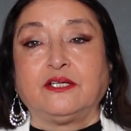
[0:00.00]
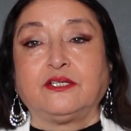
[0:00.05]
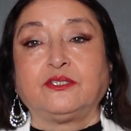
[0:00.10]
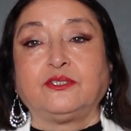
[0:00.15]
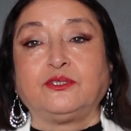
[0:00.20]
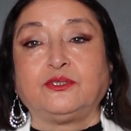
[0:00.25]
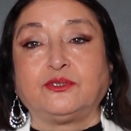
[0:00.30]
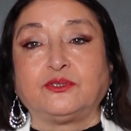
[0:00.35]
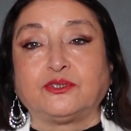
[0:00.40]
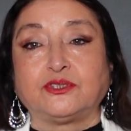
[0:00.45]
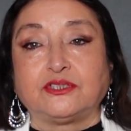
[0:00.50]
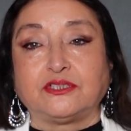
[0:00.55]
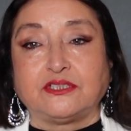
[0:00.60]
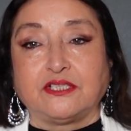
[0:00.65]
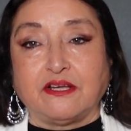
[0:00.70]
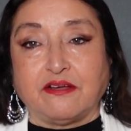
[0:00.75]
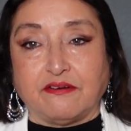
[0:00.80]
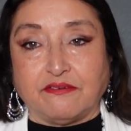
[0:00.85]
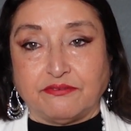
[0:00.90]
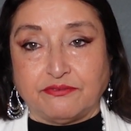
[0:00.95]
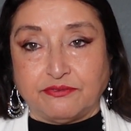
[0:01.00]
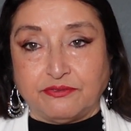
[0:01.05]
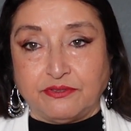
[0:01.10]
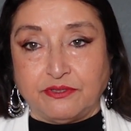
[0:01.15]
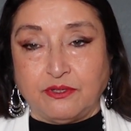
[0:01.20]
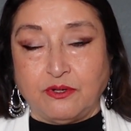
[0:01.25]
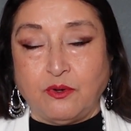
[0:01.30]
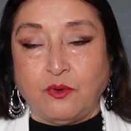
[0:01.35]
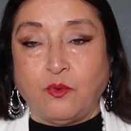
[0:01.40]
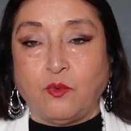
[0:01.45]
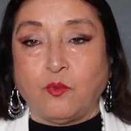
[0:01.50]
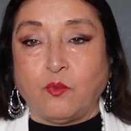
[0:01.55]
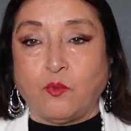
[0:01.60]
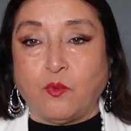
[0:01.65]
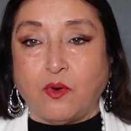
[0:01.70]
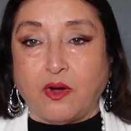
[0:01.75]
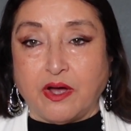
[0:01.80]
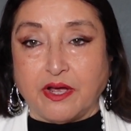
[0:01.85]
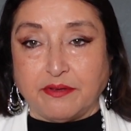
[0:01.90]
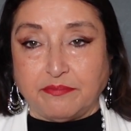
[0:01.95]
yourself.
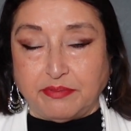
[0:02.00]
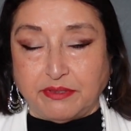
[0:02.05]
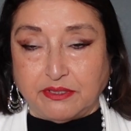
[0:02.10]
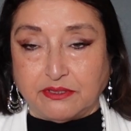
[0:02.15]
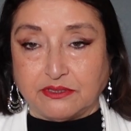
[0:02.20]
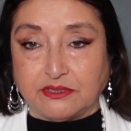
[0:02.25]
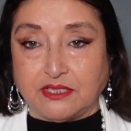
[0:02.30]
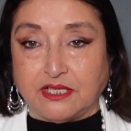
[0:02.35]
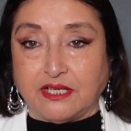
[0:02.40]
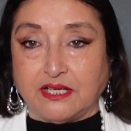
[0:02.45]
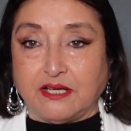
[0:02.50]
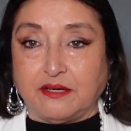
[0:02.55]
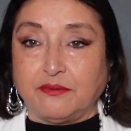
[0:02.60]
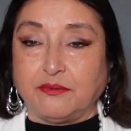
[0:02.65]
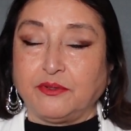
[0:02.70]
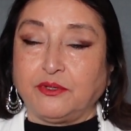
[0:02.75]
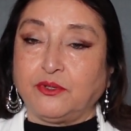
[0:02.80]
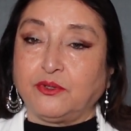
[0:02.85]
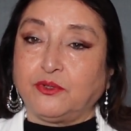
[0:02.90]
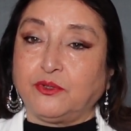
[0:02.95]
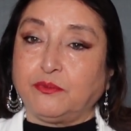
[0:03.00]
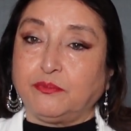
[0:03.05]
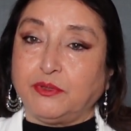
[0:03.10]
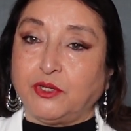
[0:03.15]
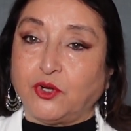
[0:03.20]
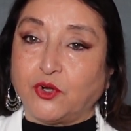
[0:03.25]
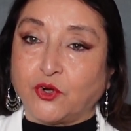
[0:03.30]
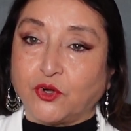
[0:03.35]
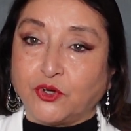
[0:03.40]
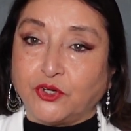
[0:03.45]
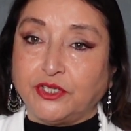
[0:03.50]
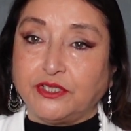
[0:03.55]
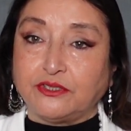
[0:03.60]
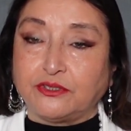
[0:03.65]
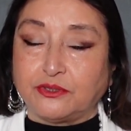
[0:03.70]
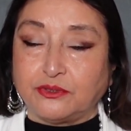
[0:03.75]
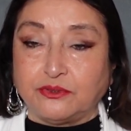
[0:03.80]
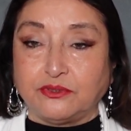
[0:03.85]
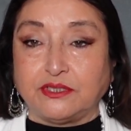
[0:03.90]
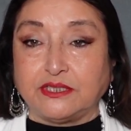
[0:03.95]
Why? Because like you're going to be learning
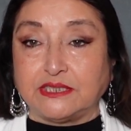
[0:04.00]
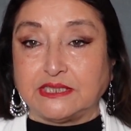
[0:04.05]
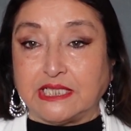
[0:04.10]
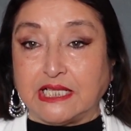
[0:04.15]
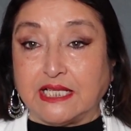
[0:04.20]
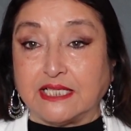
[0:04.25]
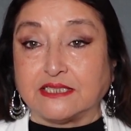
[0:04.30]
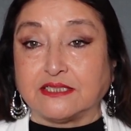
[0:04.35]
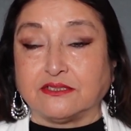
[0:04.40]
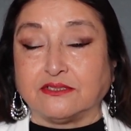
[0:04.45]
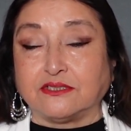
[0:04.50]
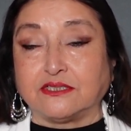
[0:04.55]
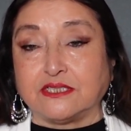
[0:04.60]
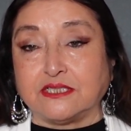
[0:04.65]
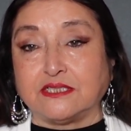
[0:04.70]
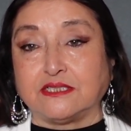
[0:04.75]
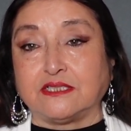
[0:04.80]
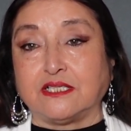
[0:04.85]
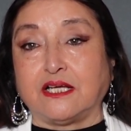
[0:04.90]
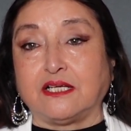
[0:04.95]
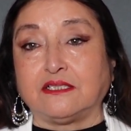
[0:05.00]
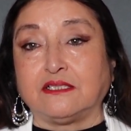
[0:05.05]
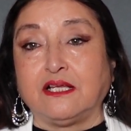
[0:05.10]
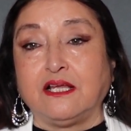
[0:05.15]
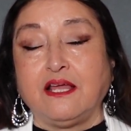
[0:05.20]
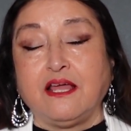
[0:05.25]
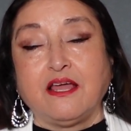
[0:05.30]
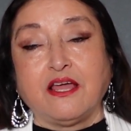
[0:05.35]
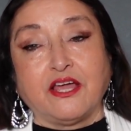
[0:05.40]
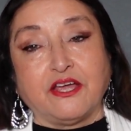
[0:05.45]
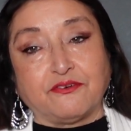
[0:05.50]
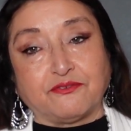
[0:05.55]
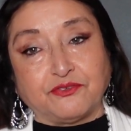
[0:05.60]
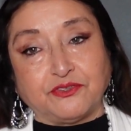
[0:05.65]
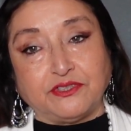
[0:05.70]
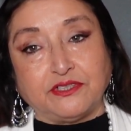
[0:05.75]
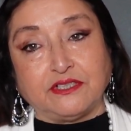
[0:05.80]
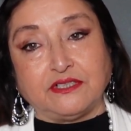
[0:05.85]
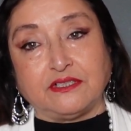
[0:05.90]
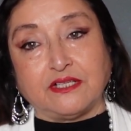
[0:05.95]
through these lessons is that
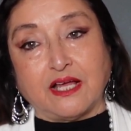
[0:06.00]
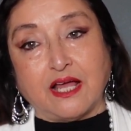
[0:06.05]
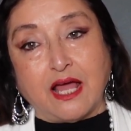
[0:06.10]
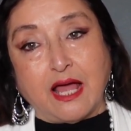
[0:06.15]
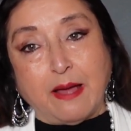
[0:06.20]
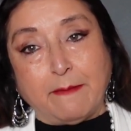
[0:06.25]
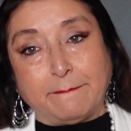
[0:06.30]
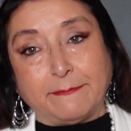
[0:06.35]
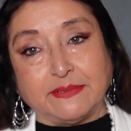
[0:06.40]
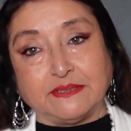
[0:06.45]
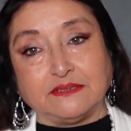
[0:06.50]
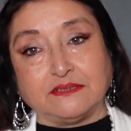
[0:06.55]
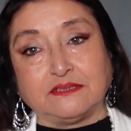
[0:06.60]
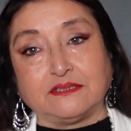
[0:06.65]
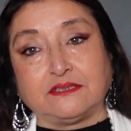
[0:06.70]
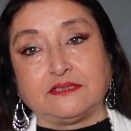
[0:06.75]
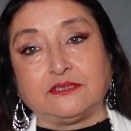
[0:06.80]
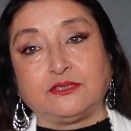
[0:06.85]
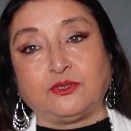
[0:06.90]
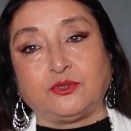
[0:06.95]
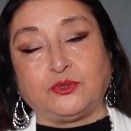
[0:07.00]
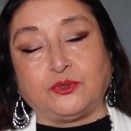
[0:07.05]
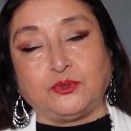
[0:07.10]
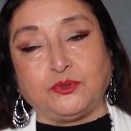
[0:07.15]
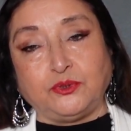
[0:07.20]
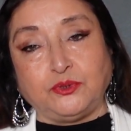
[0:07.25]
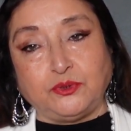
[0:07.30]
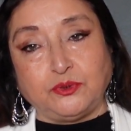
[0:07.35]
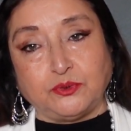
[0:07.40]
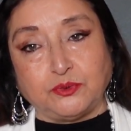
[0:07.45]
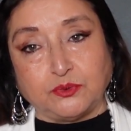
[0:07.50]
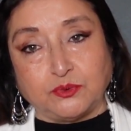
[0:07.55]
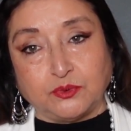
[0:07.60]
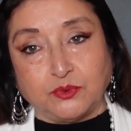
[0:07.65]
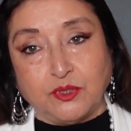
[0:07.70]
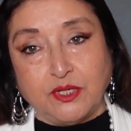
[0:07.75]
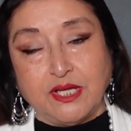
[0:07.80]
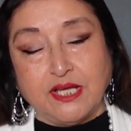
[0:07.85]
everything that happens to you